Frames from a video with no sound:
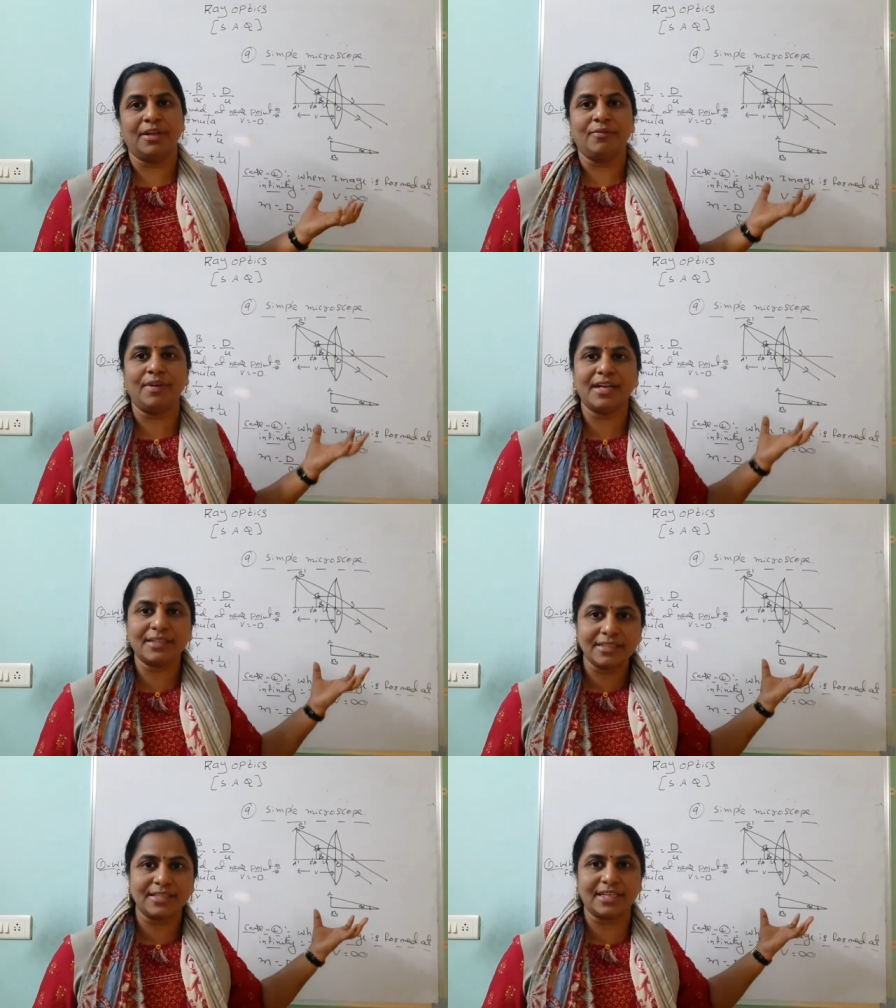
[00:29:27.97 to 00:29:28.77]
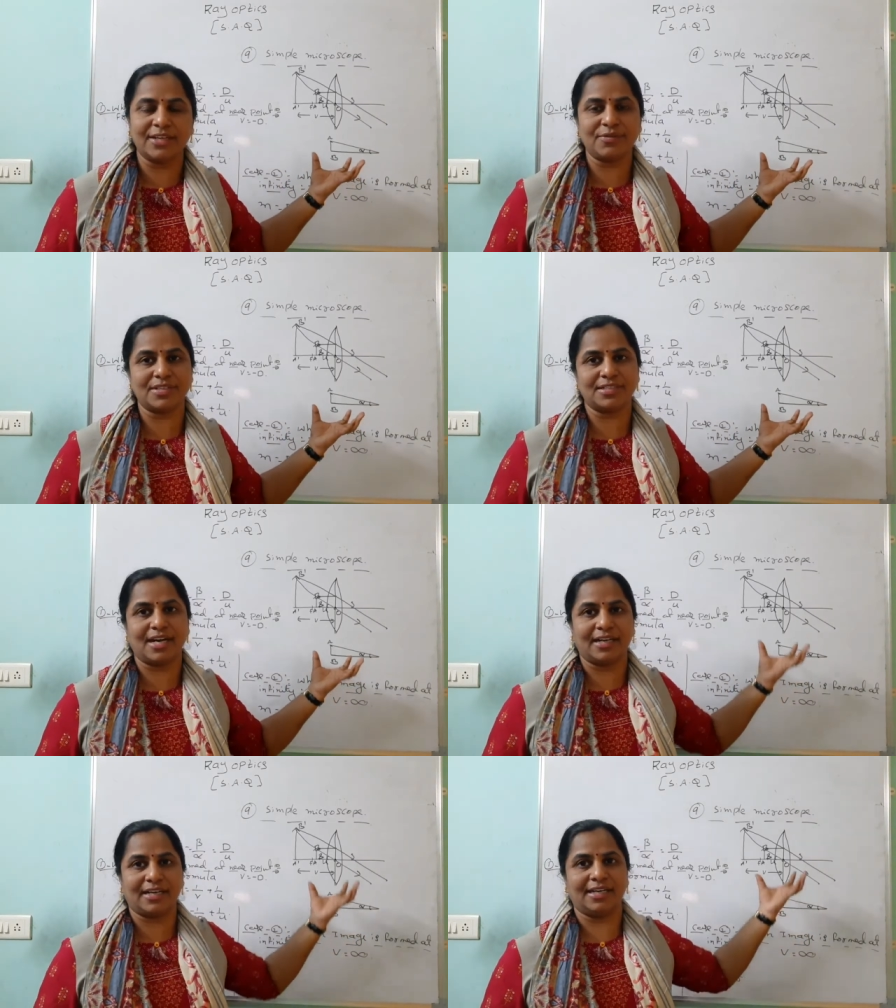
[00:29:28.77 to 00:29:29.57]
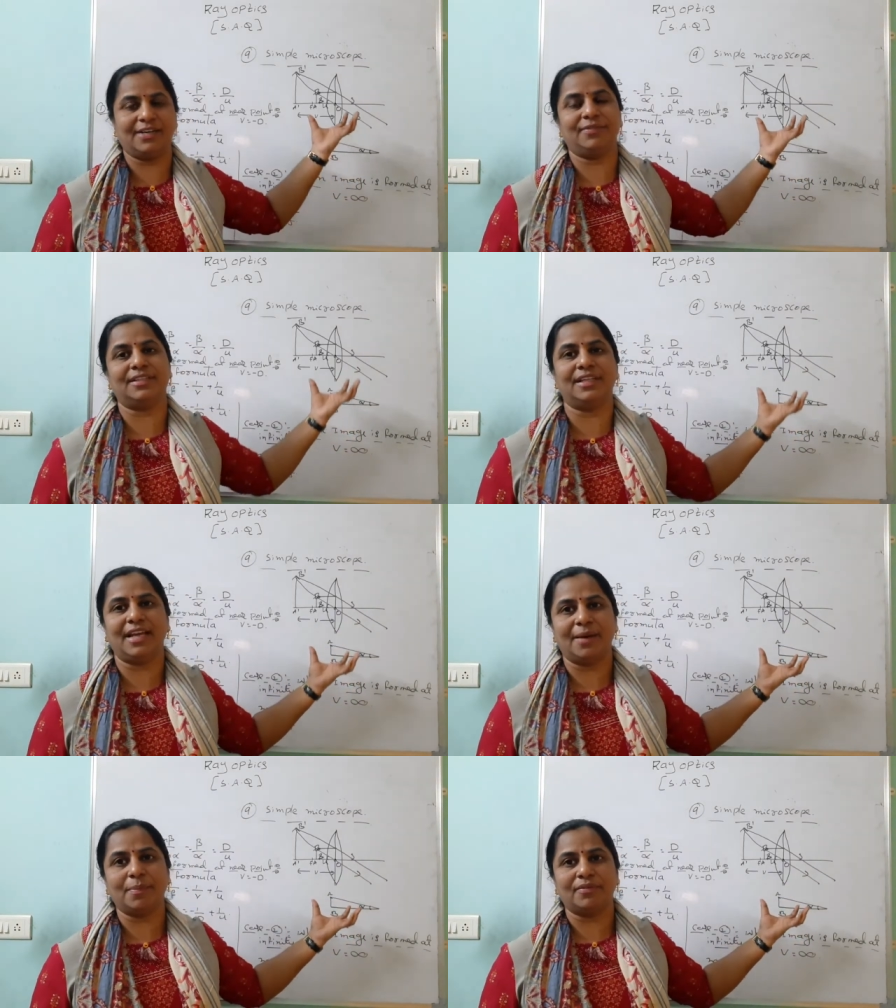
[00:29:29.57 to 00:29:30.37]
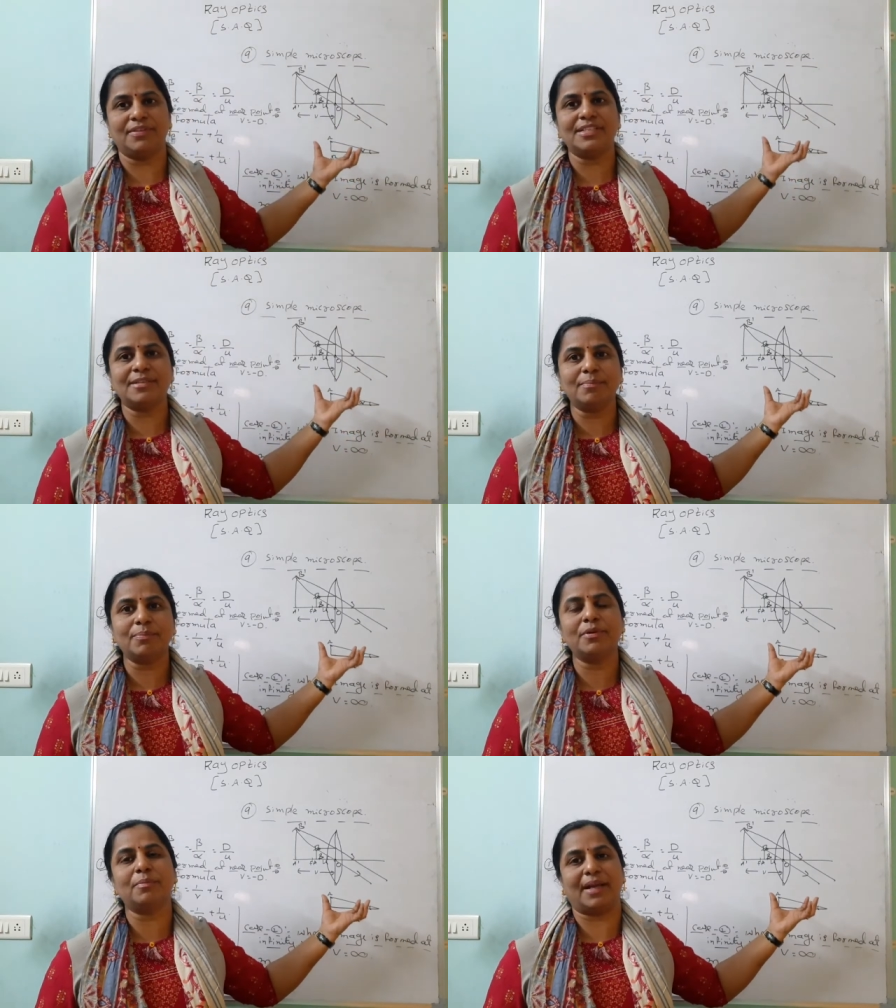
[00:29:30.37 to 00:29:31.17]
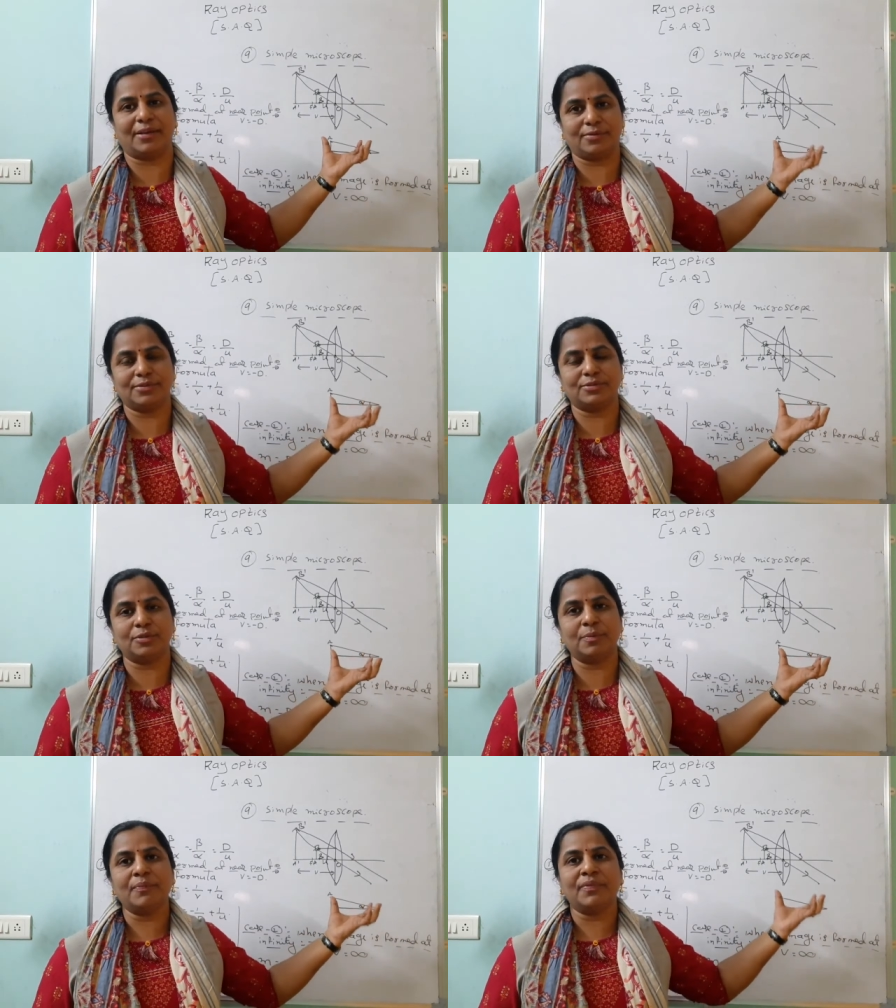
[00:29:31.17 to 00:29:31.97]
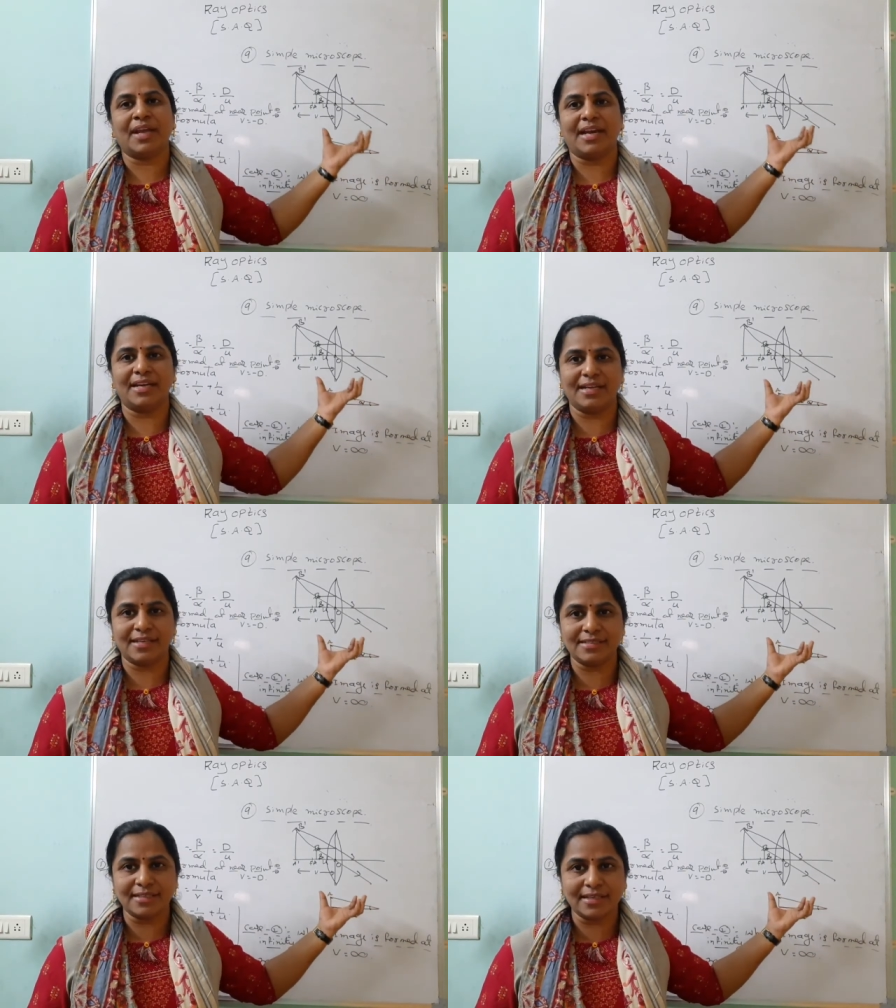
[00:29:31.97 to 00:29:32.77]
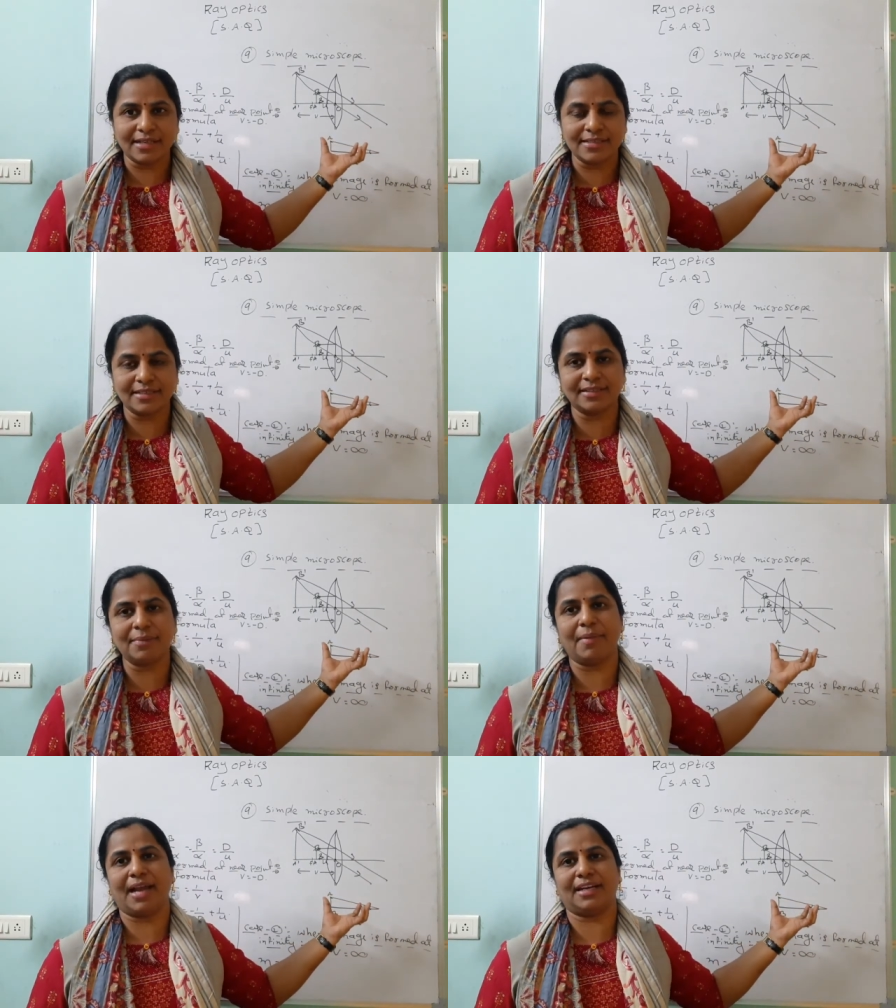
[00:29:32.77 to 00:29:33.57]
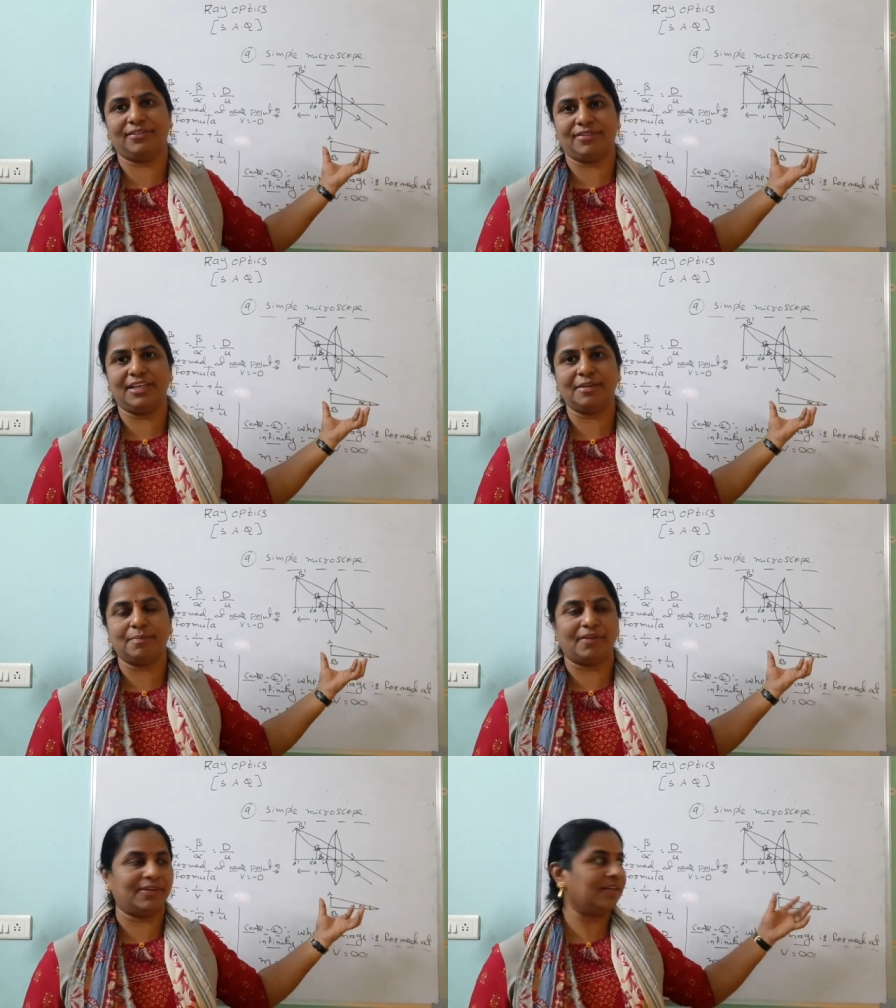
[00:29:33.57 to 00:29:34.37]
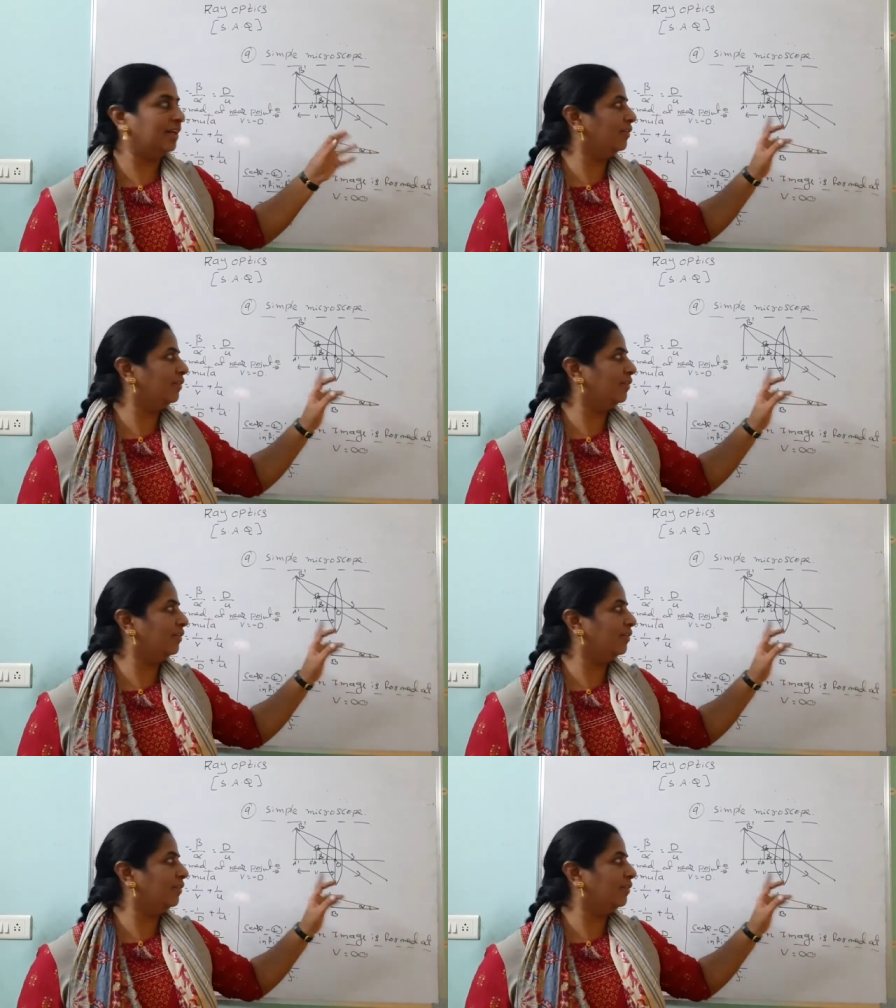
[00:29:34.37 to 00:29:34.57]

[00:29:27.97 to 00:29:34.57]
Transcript: Where the journey was started with the help of the simple microscope, and it is increasing the magnifying power.